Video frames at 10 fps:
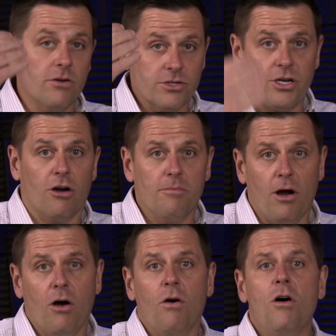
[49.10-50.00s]

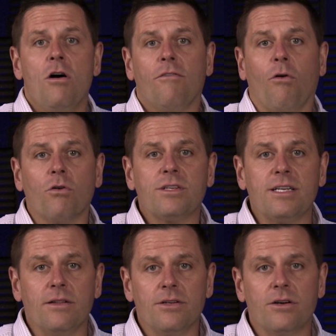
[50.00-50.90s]
turbo
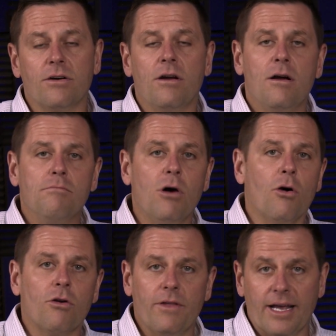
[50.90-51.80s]
4-cylinder
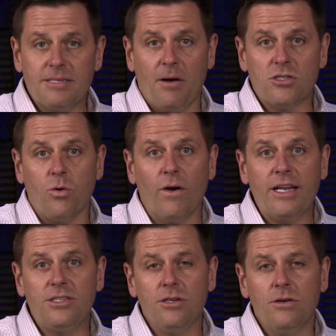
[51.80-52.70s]
motor that gets about
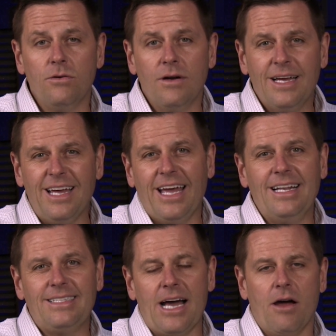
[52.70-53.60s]
22
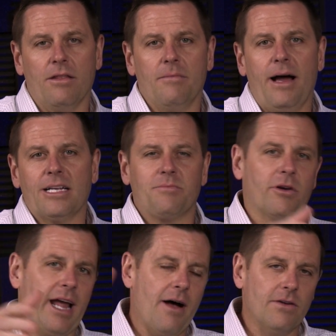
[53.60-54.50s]
in town on the miles
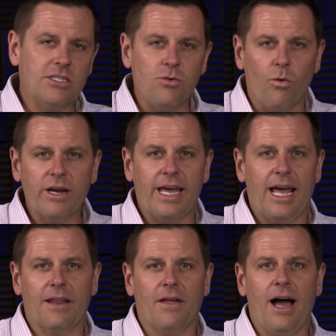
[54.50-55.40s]
per gallon, 28 on the